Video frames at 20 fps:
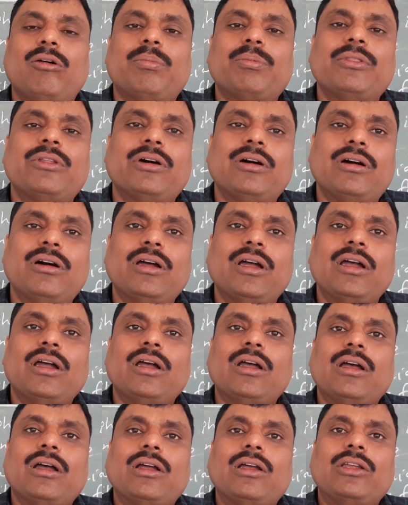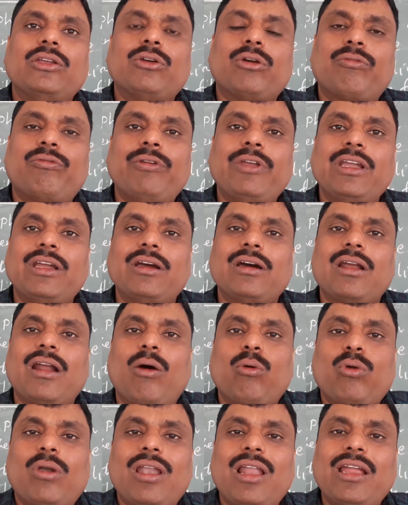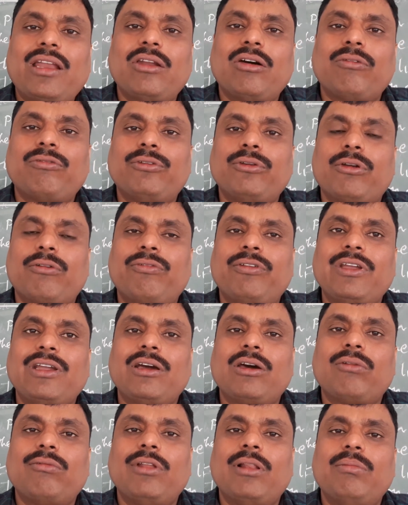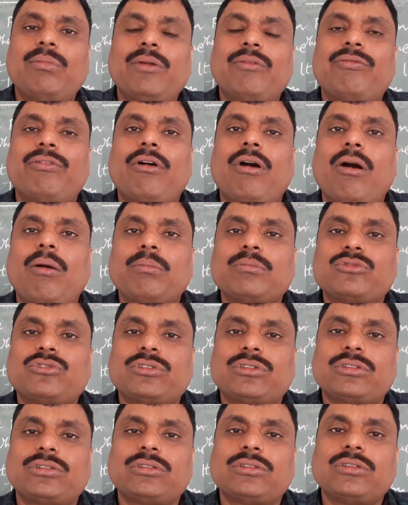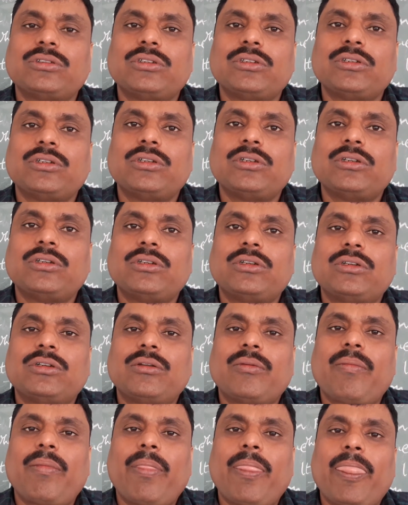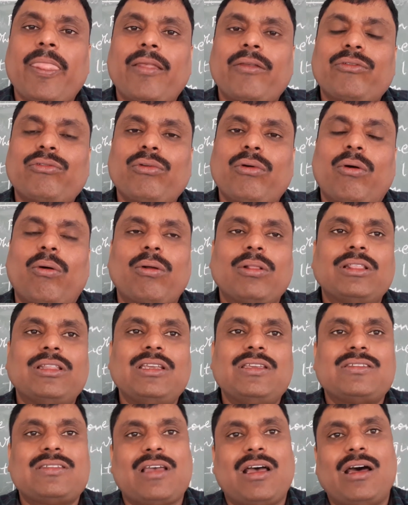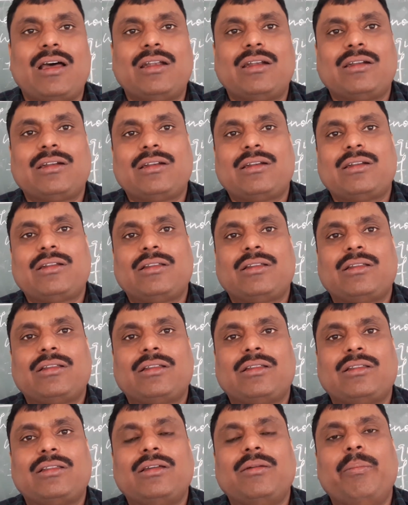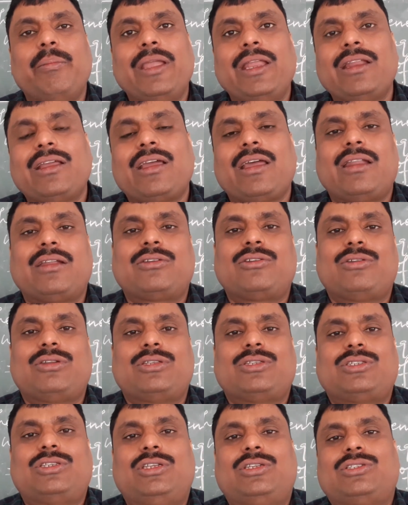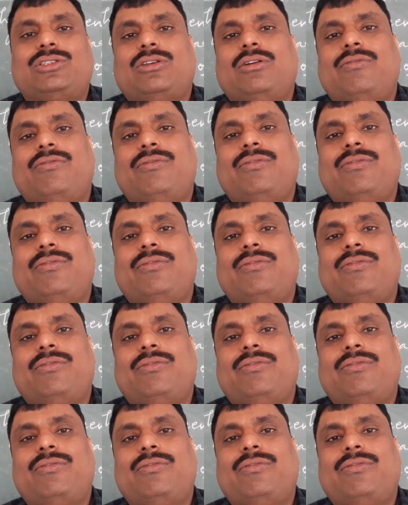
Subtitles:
of your finger, outline of your finger will be formed. So all these are the main characteristics of